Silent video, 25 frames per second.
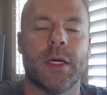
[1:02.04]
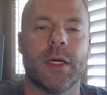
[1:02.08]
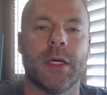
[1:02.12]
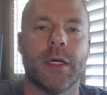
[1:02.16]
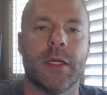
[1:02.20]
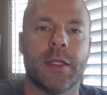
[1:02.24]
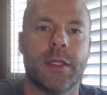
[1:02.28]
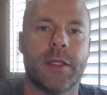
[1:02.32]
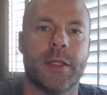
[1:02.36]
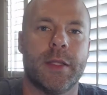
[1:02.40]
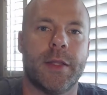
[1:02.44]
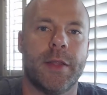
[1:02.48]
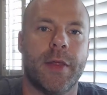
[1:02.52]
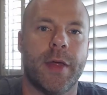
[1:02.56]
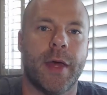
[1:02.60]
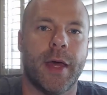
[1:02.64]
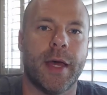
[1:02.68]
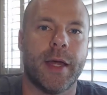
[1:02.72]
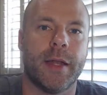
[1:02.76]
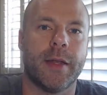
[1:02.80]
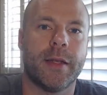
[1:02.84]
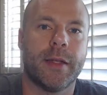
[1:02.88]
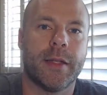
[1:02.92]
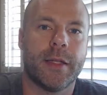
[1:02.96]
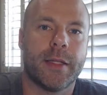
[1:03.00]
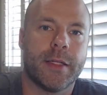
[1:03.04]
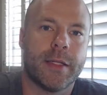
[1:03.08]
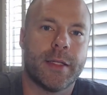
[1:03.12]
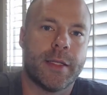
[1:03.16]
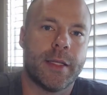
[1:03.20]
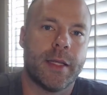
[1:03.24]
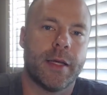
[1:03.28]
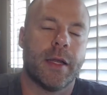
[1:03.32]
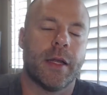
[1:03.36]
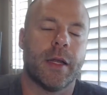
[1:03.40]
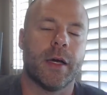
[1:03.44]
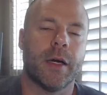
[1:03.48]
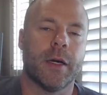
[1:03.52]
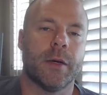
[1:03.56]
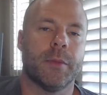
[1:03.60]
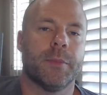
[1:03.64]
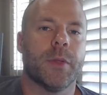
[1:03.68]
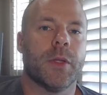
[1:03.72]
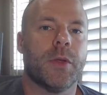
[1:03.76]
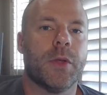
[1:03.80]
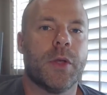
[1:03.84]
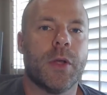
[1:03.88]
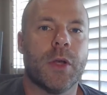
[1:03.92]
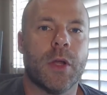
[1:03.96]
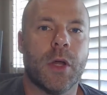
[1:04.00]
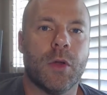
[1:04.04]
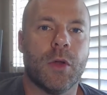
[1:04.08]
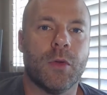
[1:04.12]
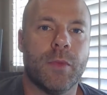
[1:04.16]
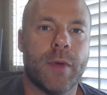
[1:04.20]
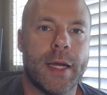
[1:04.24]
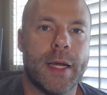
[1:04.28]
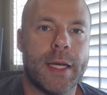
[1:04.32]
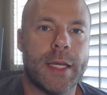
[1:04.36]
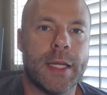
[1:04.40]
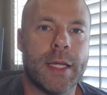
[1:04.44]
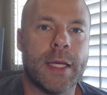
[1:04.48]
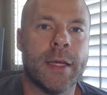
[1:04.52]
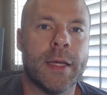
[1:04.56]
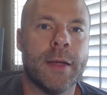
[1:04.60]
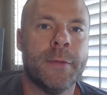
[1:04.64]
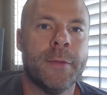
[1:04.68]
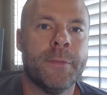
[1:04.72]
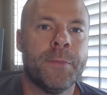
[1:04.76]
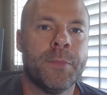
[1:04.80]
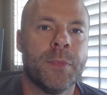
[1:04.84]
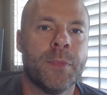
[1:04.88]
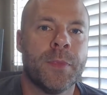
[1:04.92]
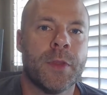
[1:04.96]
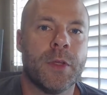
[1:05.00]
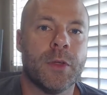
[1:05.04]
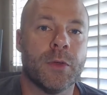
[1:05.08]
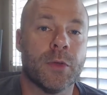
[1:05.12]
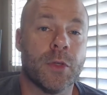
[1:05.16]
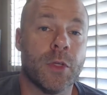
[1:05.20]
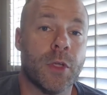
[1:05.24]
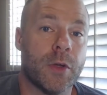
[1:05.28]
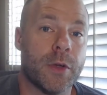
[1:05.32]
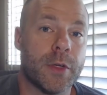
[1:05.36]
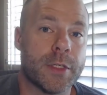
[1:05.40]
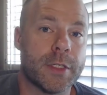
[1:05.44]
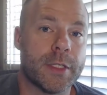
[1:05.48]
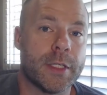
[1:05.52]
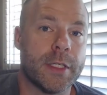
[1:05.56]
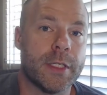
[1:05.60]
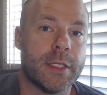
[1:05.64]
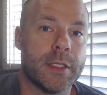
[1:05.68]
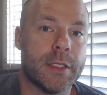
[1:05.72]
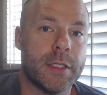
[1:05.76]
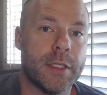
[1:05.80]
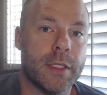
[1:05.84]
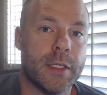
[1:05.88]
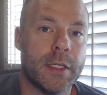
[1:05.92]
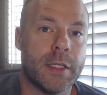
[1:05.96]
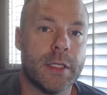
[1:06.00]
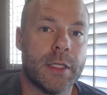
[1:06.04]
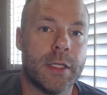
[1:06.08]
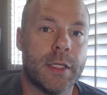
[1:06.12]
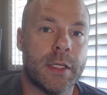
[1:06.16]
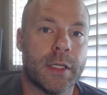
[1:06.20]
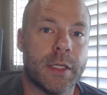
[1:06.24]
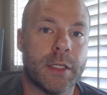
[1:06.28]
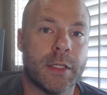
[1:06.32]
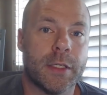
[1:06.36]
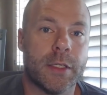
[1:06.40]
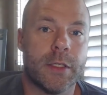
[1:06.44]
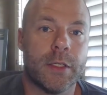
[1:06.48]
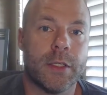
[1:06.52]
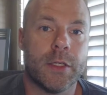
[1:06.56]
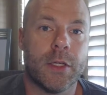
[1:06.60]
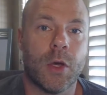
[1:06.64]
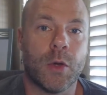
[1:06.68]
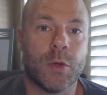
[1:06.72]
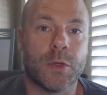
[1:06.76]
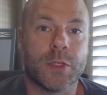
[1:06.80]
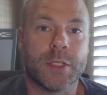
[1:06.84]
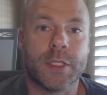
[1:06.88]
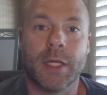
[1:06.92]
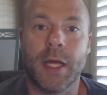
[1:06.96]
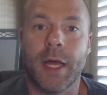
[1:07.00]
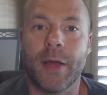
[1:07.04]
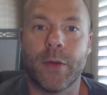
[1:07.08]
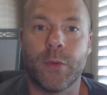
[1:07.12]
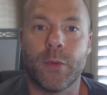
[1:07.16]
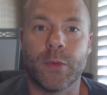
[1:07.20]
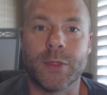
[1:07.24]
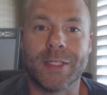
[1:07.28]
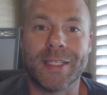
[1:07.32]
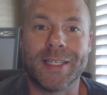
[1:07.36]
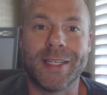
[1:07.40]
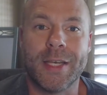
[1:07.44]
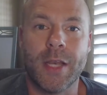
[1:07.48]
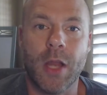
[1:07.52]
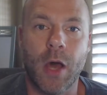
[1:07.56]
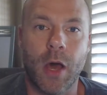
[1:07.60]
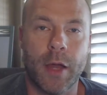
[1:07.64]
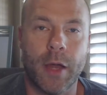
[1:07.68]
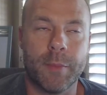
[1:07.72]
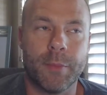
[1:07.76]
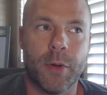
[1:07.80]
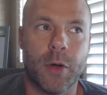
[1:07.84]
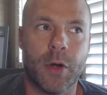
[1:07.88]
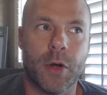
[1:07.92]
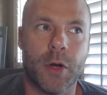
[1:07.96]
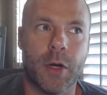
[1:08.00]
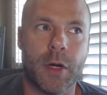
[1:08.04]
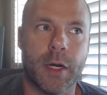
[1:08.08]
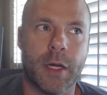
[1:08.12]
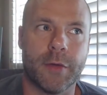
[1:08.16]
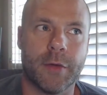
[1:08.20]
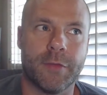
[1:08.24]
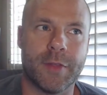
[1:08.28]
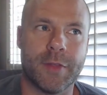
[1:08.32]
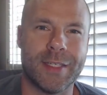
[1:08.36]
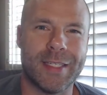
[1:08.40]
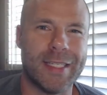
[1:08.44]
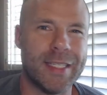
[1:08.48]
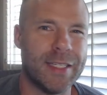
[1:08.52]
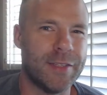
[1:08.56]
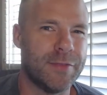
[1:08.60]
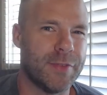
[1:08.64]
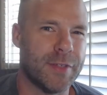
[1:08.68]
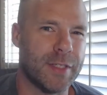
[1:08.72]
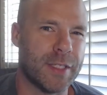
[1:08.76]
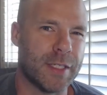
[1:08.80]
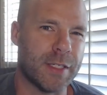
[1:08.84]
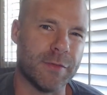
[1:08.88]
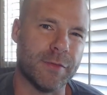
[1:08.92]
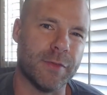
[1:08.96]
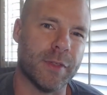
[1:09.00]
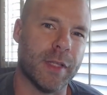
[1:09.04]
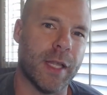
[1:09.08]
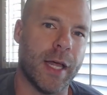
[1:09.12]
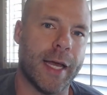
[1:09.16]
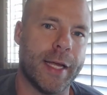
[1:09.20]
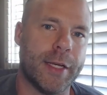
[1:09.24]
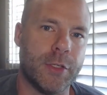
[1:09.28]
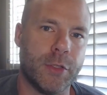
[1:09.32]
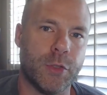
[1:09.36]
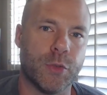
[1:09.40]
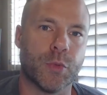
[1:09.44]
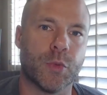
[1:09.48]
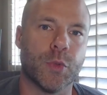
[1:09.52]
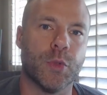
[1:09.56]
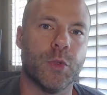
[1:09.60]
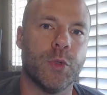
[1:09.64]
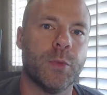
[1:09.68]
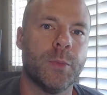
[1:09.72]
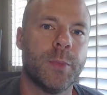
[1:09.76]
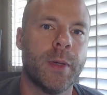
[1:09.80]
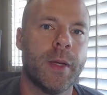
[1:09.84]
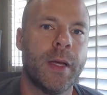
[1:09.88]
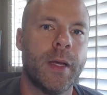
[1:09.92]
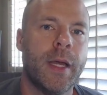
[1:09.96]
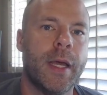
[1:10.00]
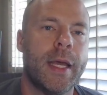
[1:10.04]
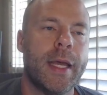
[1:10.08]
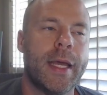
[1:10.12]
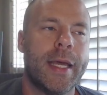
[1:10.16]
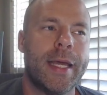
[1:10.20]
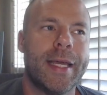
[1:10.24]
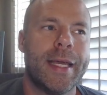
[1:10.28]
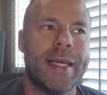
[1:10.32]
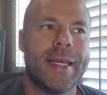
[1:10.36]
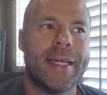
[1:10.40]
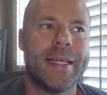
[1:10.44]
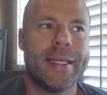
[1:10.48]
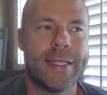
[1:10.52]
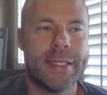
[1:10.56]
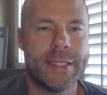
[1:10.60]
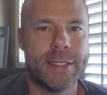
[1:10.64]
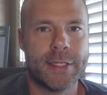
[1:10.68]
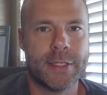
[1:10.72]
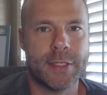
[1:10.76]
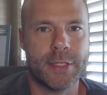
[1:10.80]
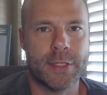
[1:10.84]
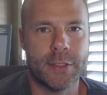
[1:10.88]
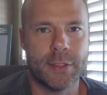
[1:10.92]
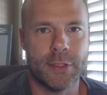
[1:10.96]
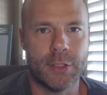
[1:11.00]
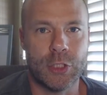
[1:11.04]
uh, that that uploaded already, you'll notice that uh, Ossai was not part of the defensive line group. His